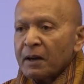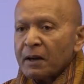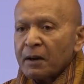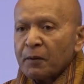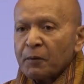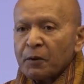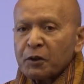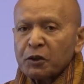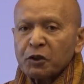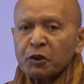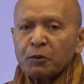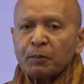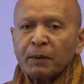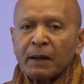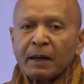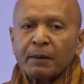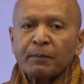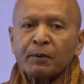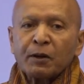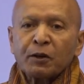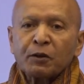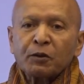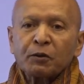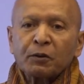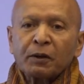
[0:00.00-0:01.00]
we should be
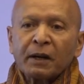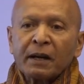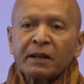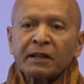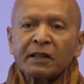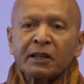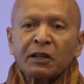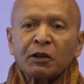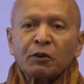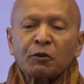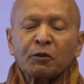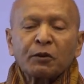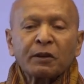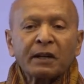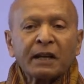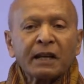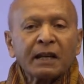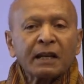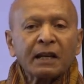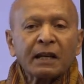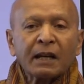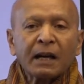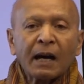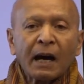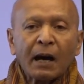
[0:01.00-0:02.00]
able to continue
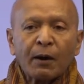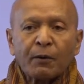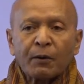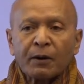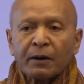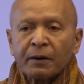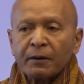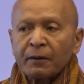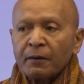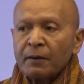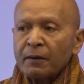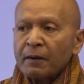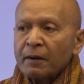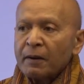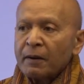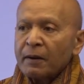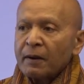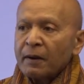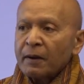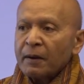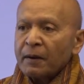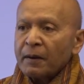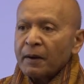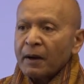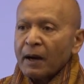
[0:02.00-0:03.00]
greening our
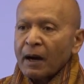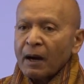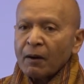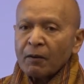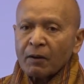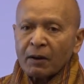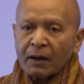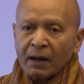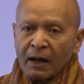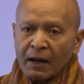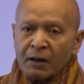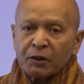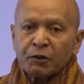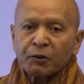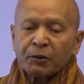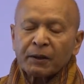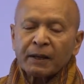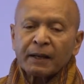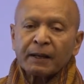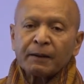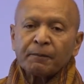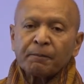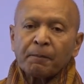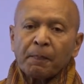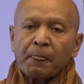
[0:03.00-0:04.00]

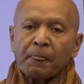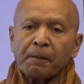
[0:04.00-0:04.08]
country.